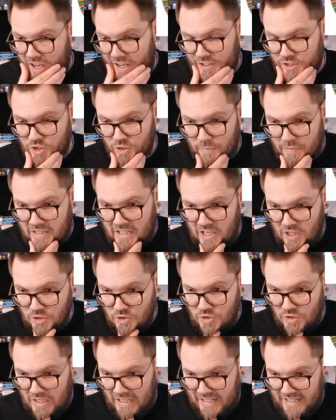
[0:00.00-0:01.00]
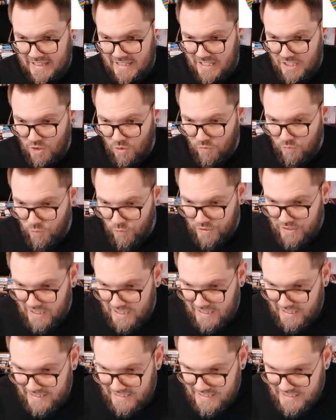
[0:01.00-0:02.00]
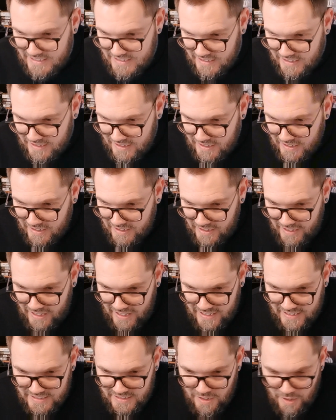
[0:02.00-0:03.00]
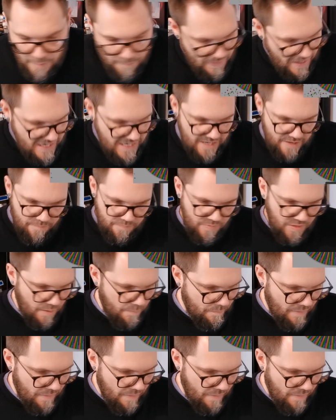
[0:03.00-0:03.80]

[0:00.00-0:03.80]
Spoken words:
I should be close to like 30 or 40 at least. Next, Bayley.